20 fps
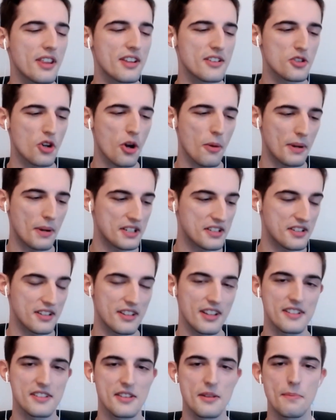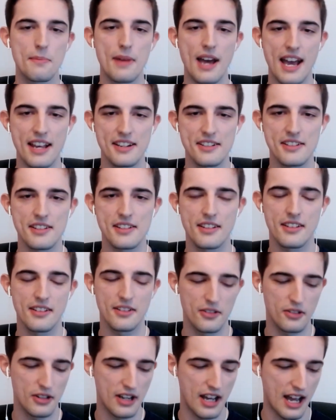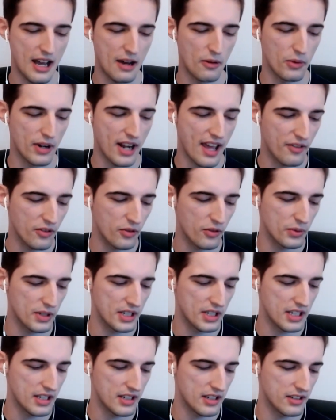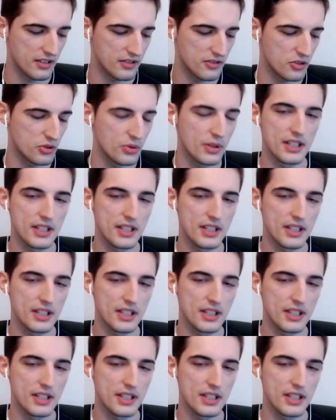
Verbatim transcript: topics that does the best whenever we do